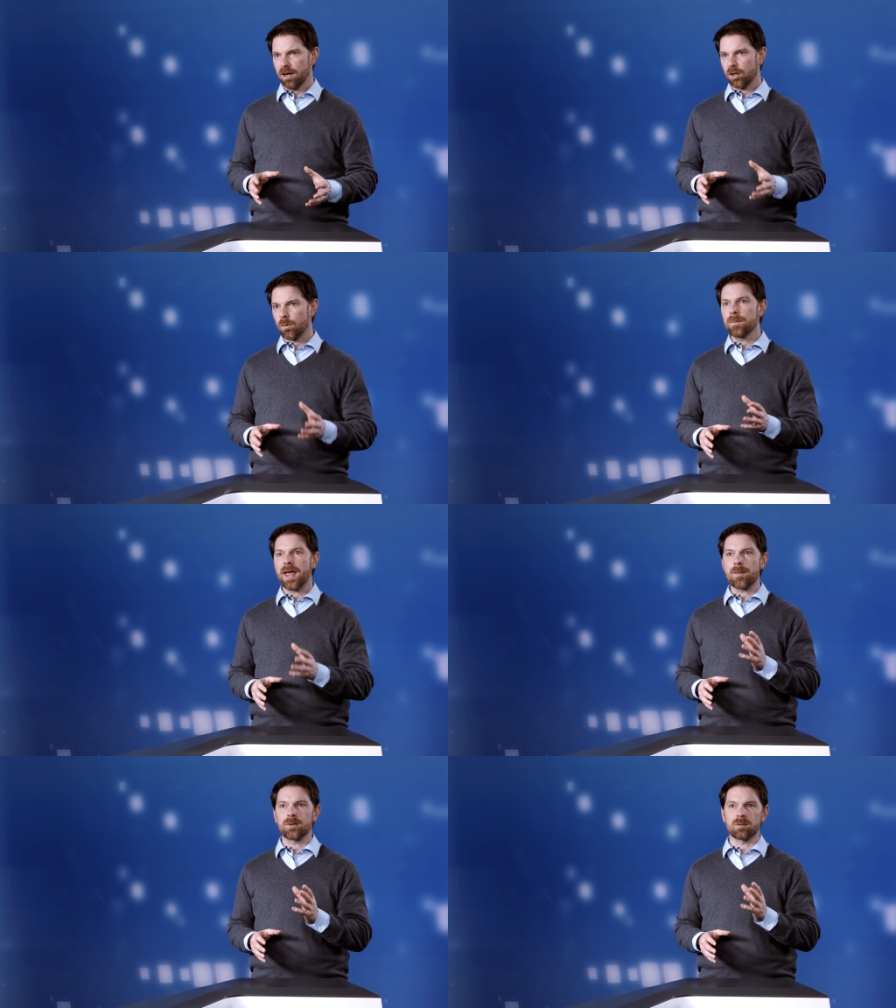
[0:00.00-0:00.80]
You will be
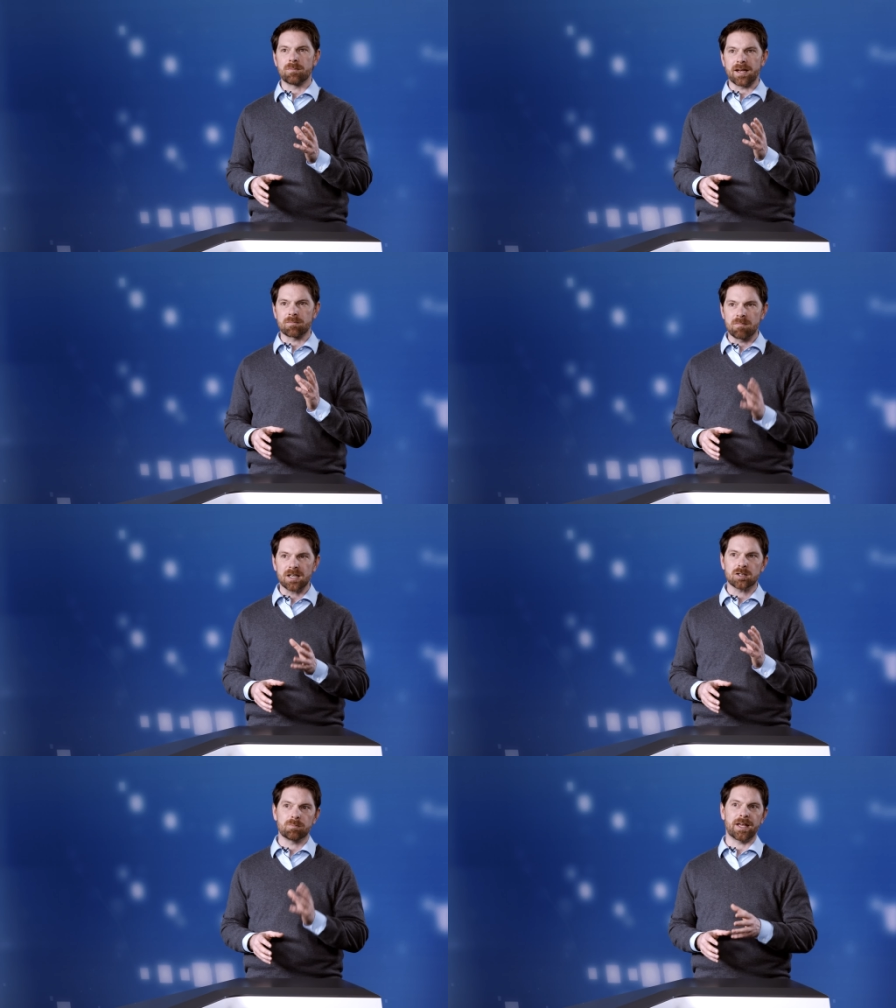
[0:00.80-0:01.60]
able to make
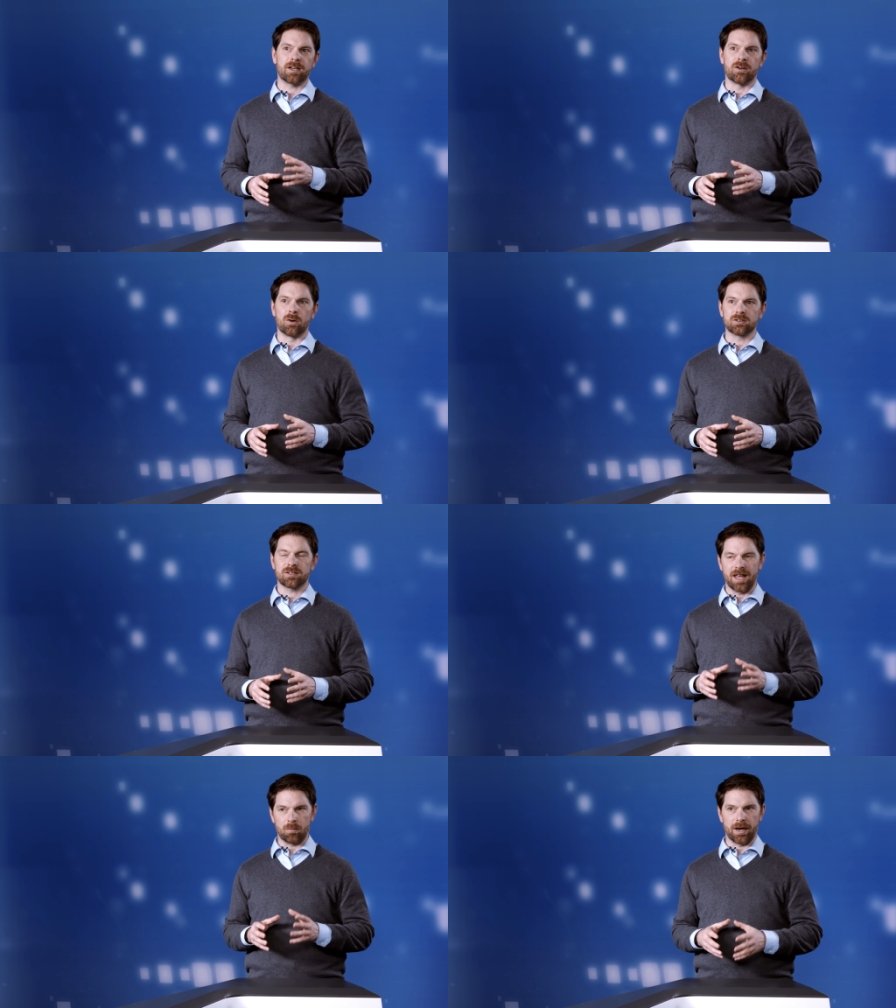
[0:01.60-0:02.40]
much better notes
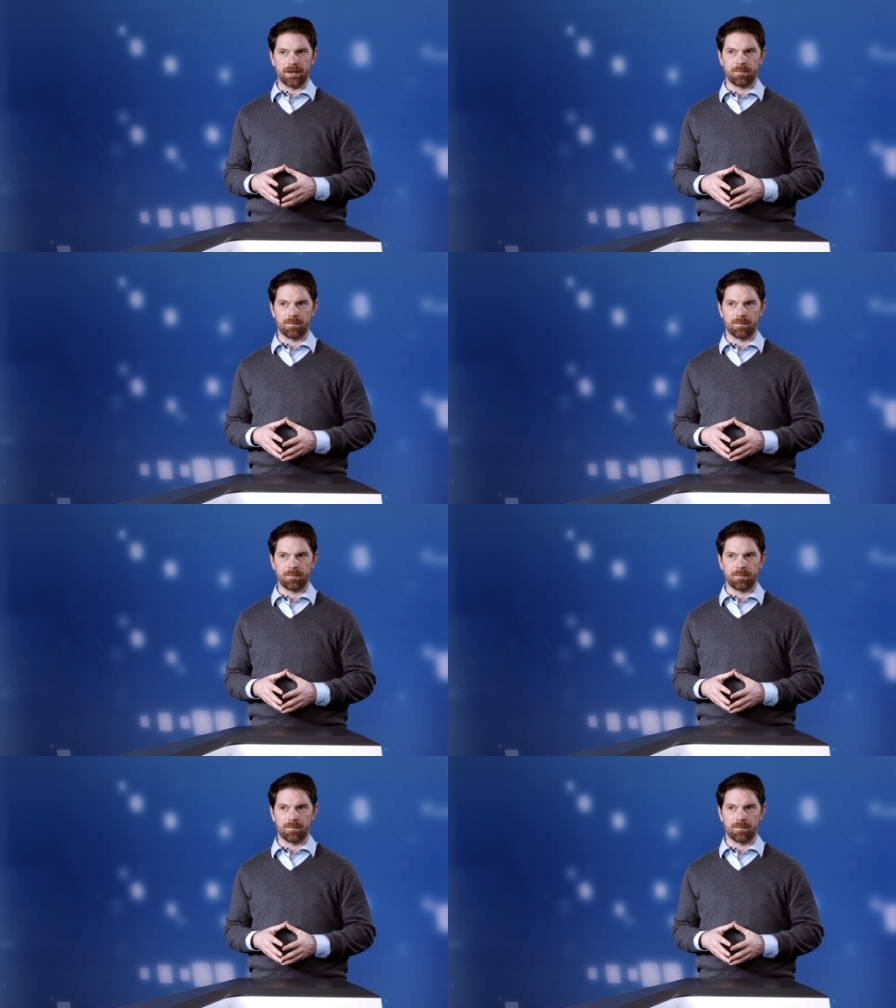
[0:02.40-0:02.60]
that way.